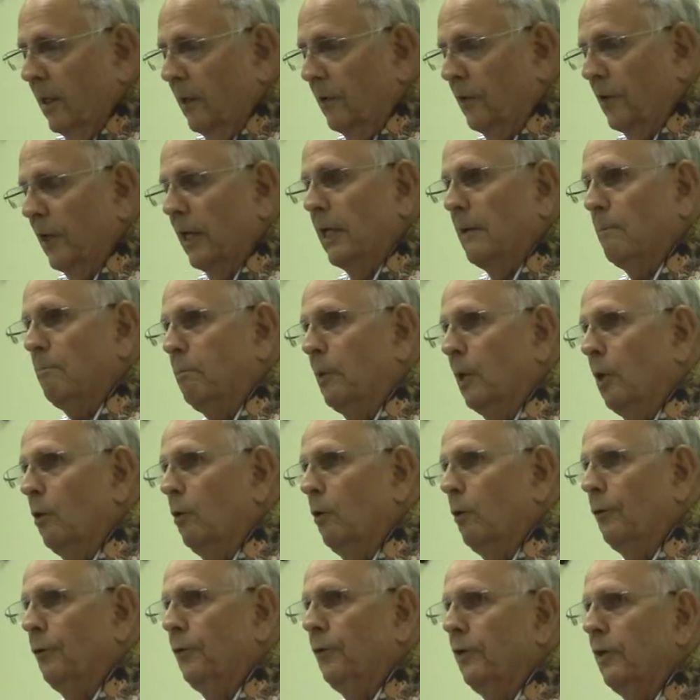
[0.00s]
They
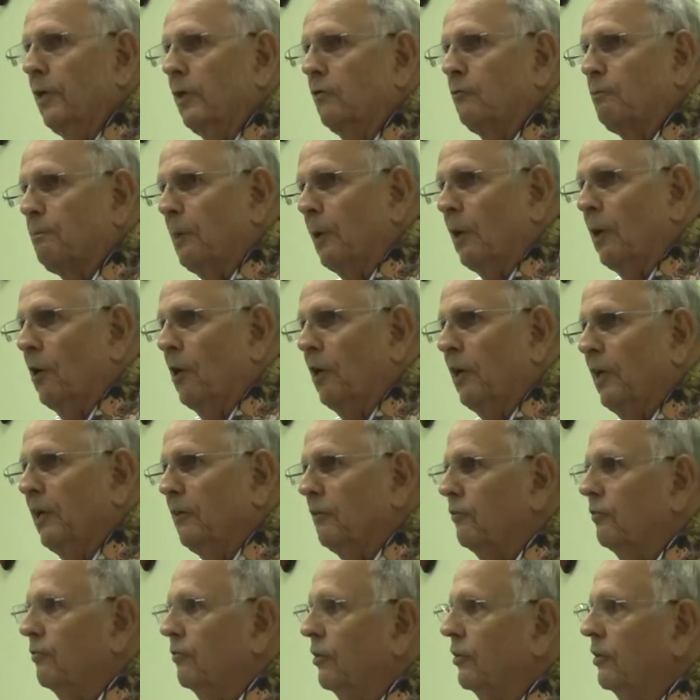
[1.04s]
both
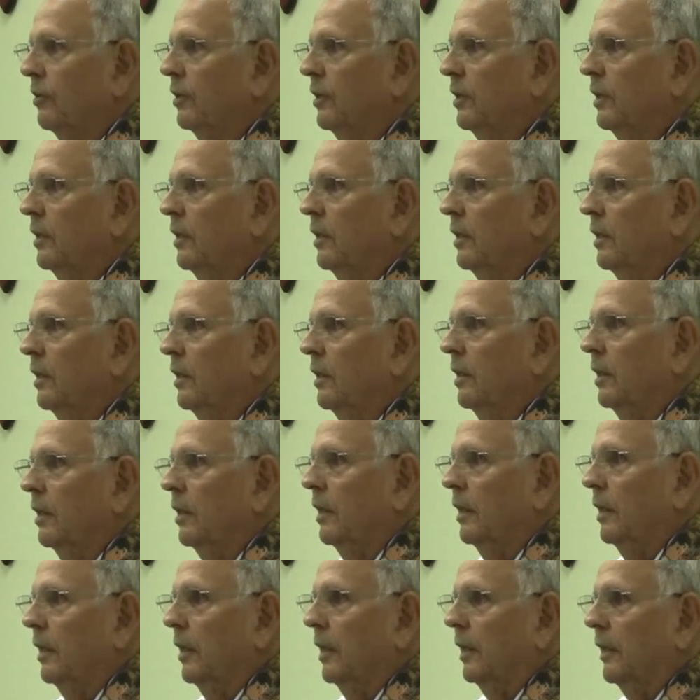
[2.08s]
experienced
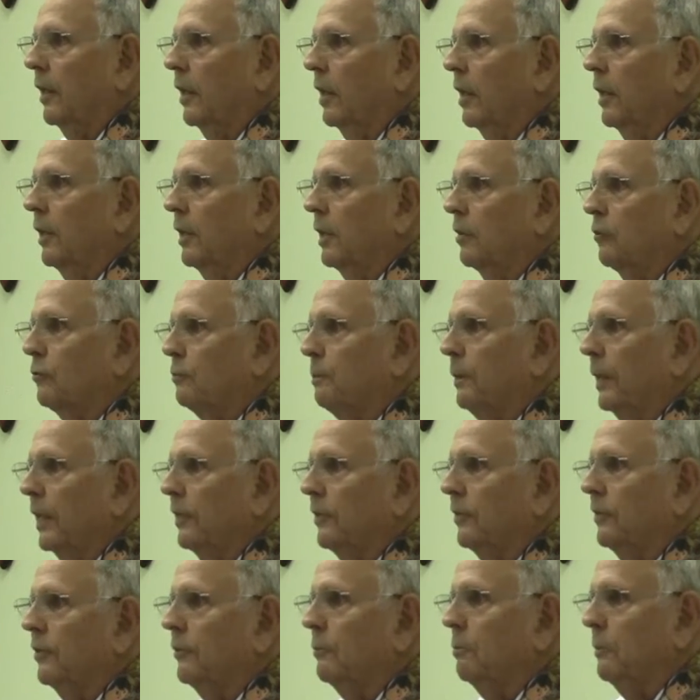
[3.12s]
an
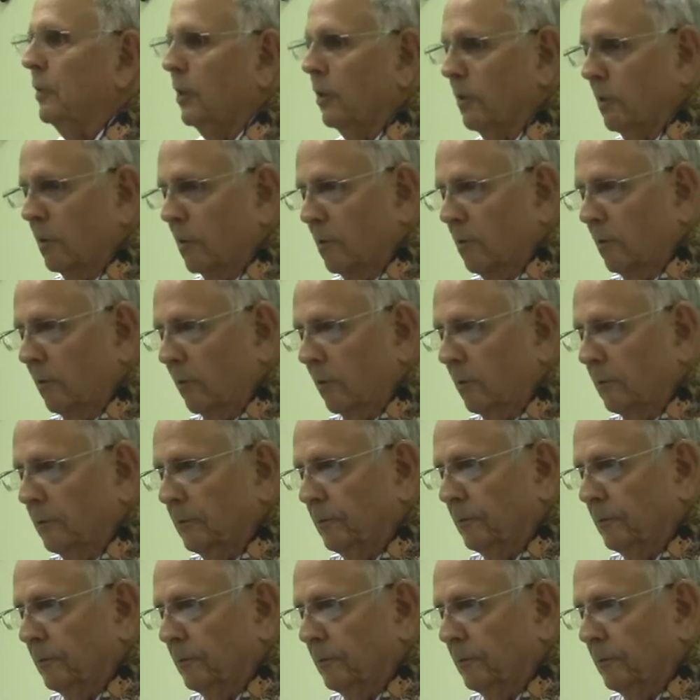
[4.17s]
unexpected miracle.